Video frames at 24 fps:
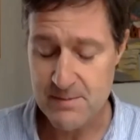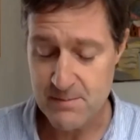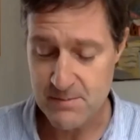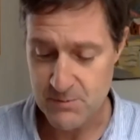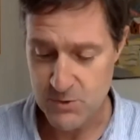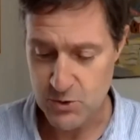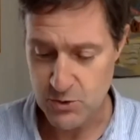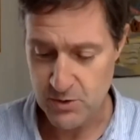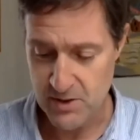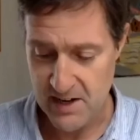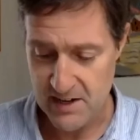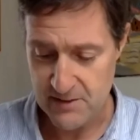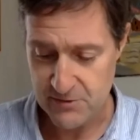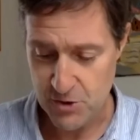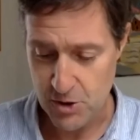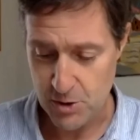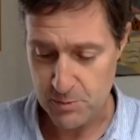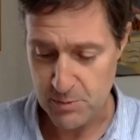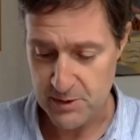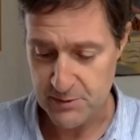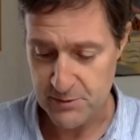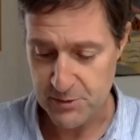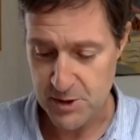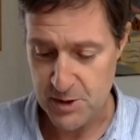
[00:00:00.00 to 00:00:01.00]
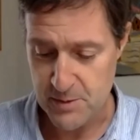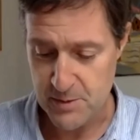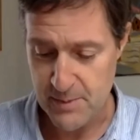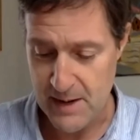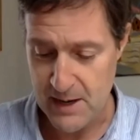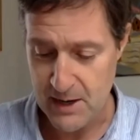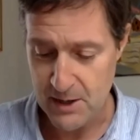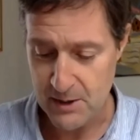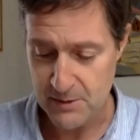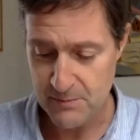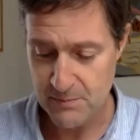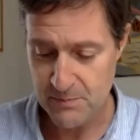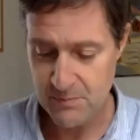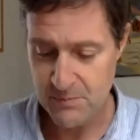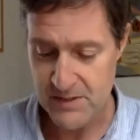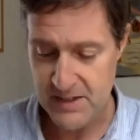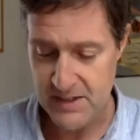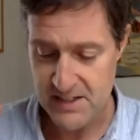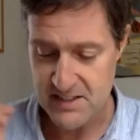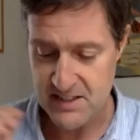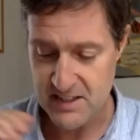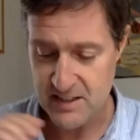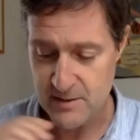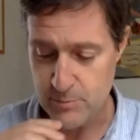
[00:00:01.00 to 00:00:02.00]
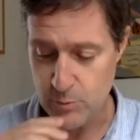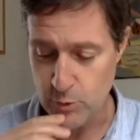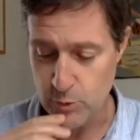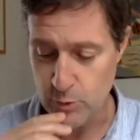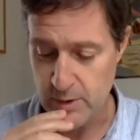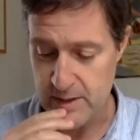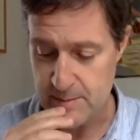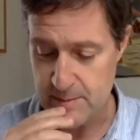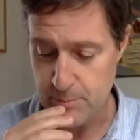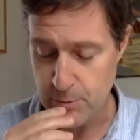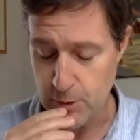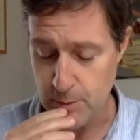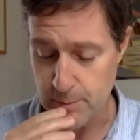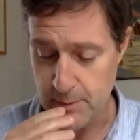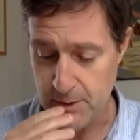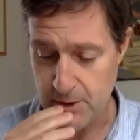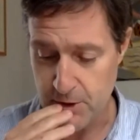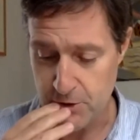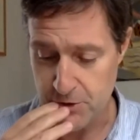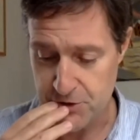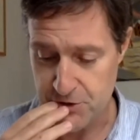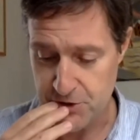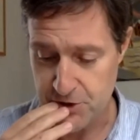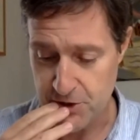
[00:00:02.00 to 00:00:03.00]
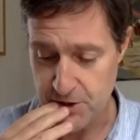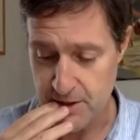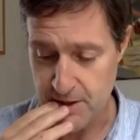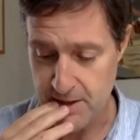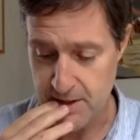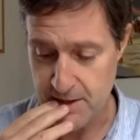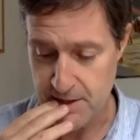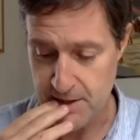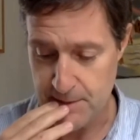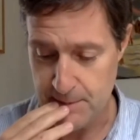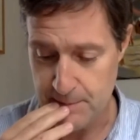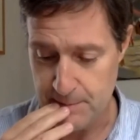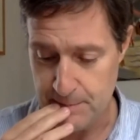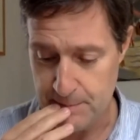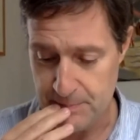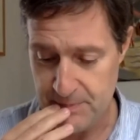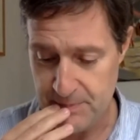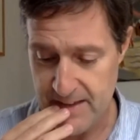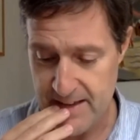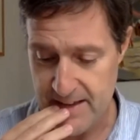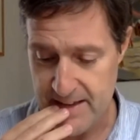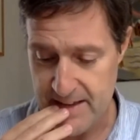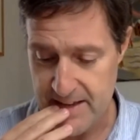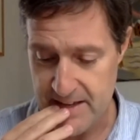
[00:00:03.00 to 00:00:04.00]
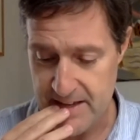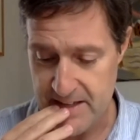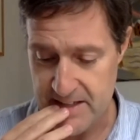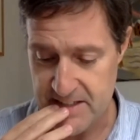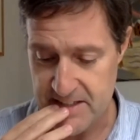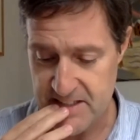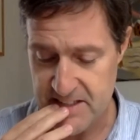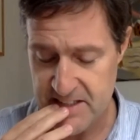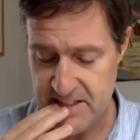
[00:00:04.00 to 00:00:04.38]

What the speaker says: you and I have talked briefly about the idea of marine permaculture, and